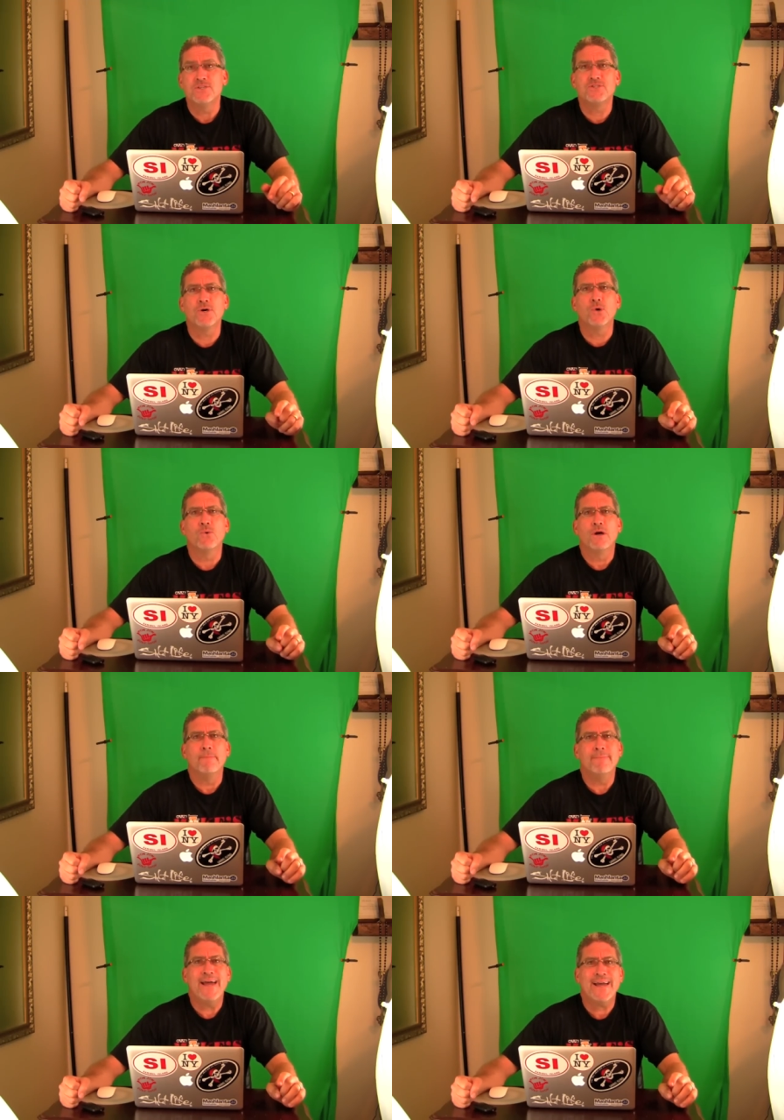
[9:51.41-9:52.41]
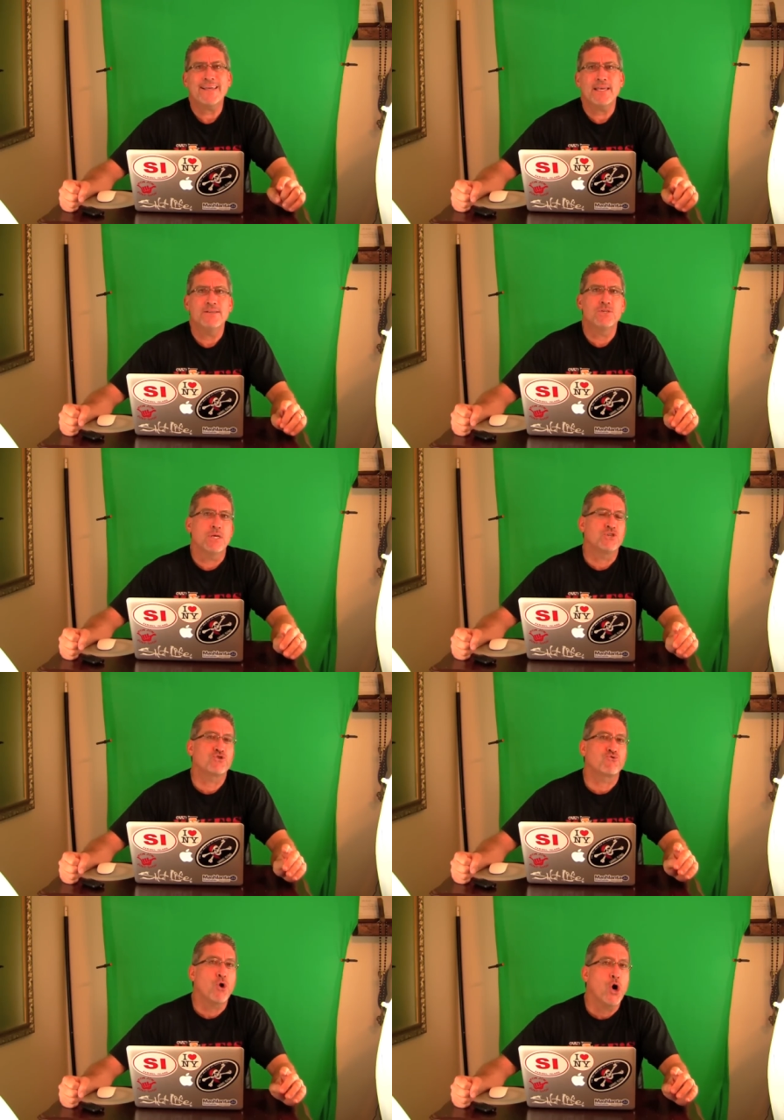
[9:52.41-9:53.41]
So Mac is
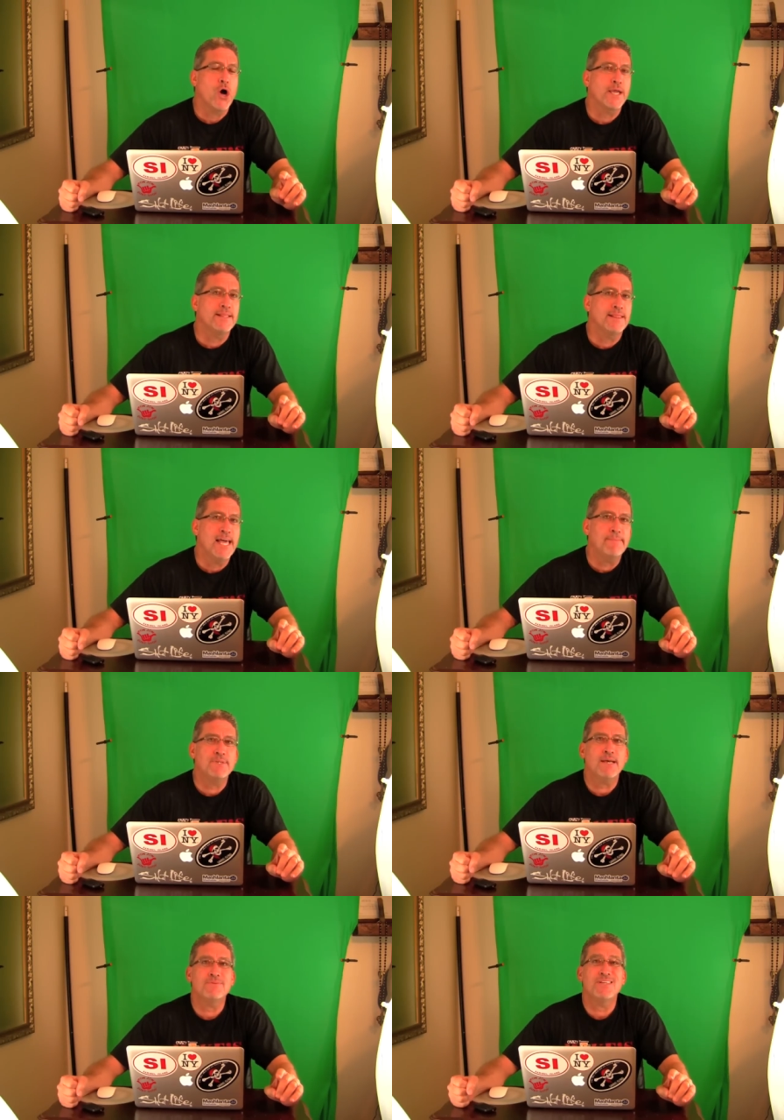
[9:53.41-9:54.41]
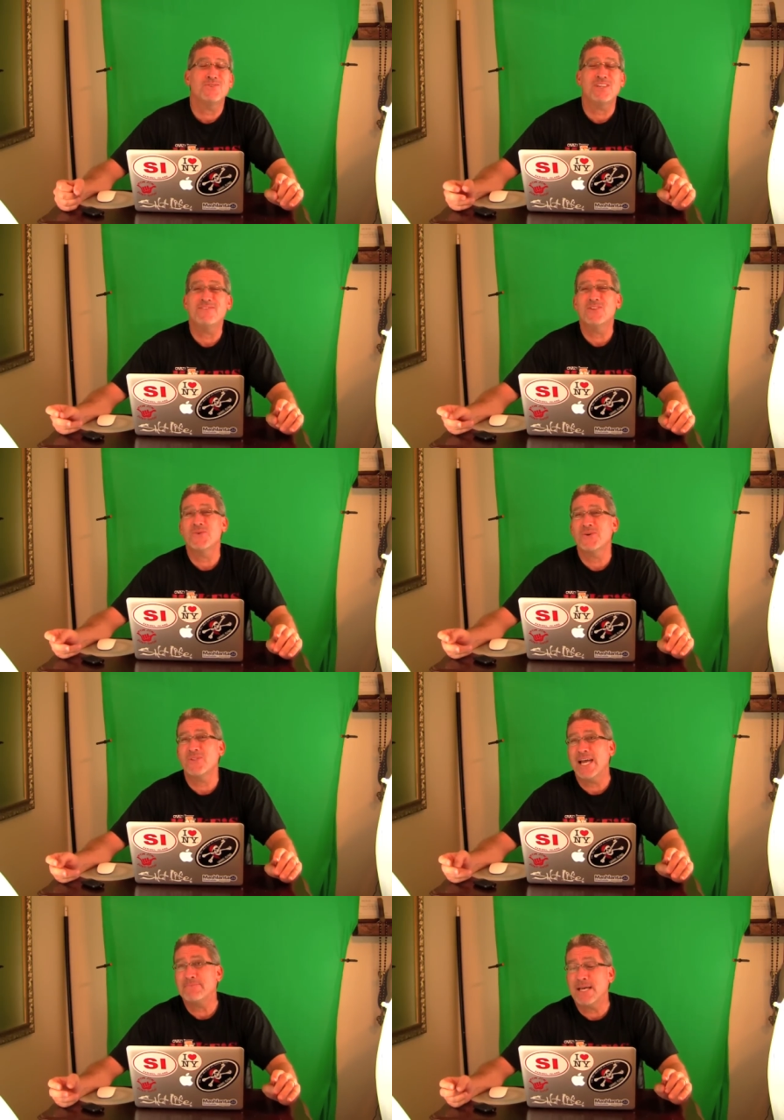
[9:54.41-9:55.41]
strong in the laptop sales, even though
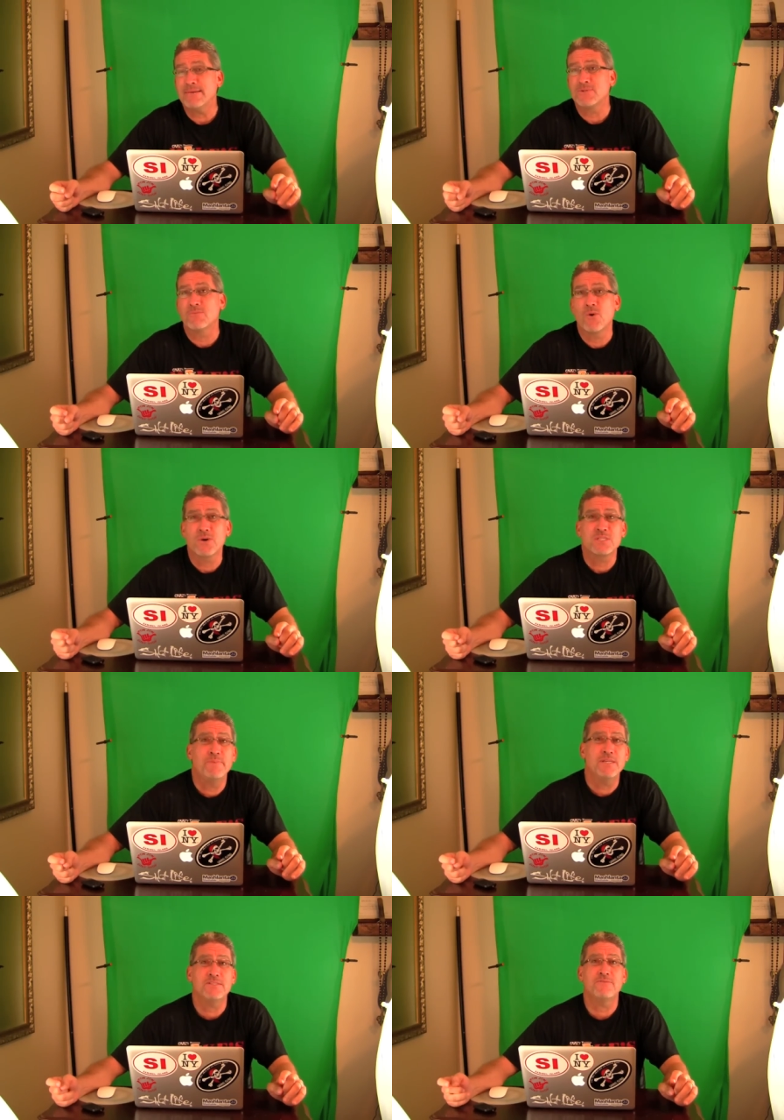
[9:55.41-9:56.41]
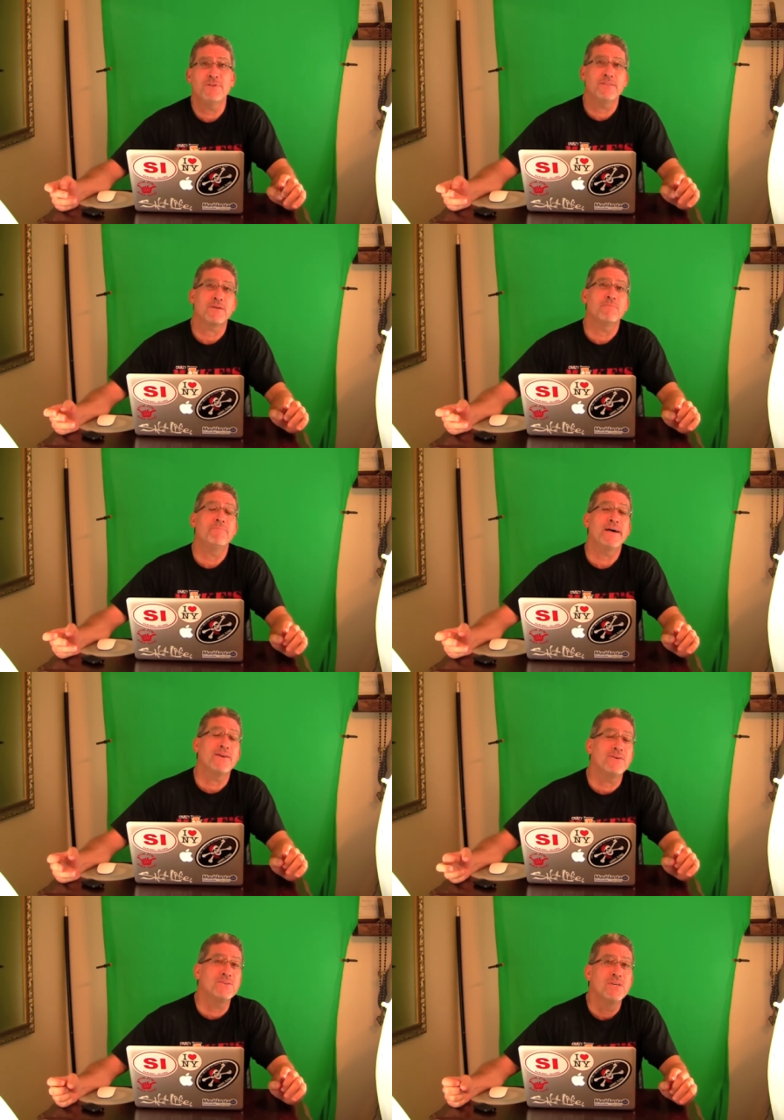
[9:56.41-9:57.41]
their laptops are more expensive than the
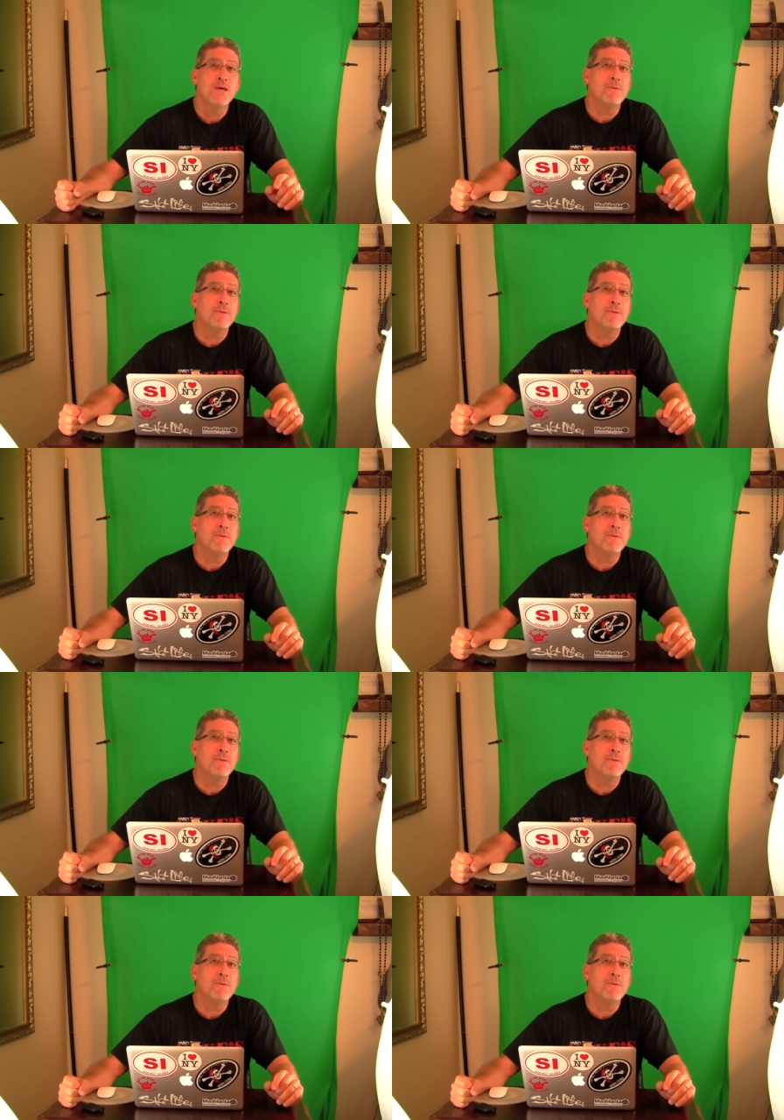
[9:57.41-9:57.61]
competitors.